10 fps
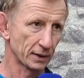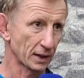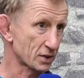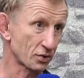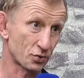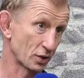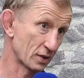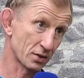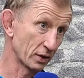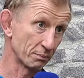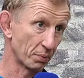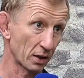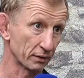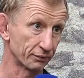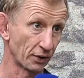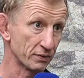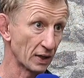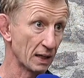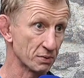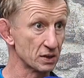it's such an exciting block of five
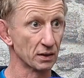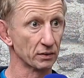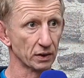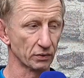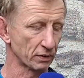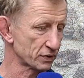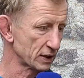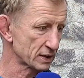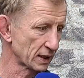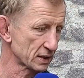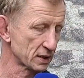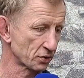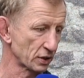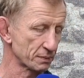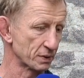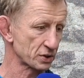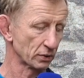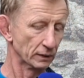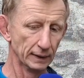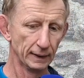games, isn't it? Obviously that takes us into Christmas.
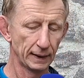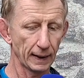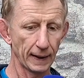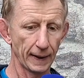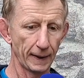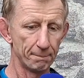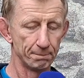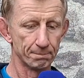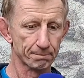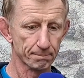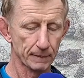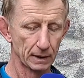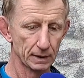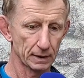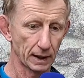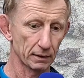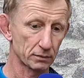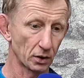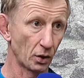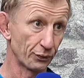So,
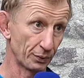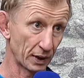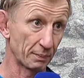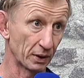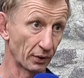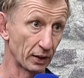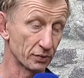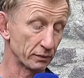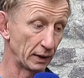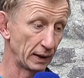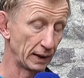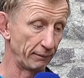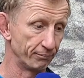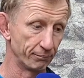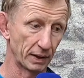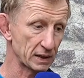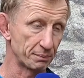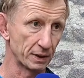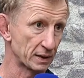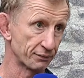hopefully we get a big crowd. Makes a
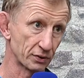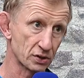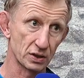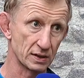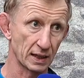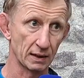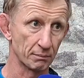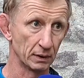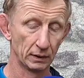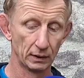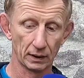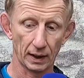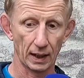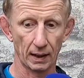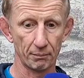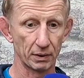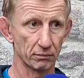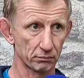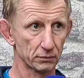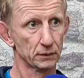big difference to the team.
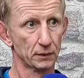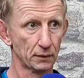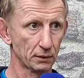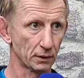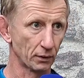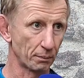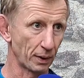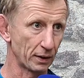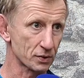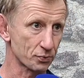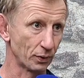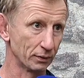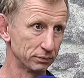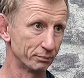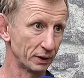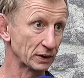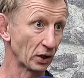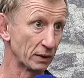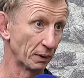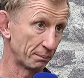The players will be
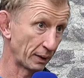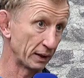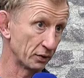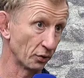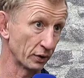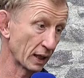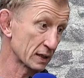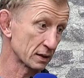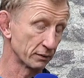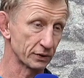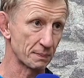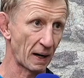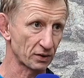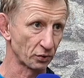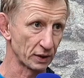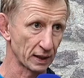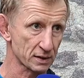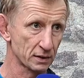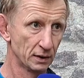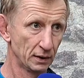excited by playing in the RDS, and if it's a packed
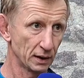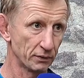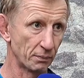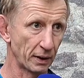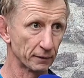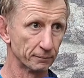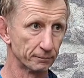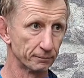RDS, even better.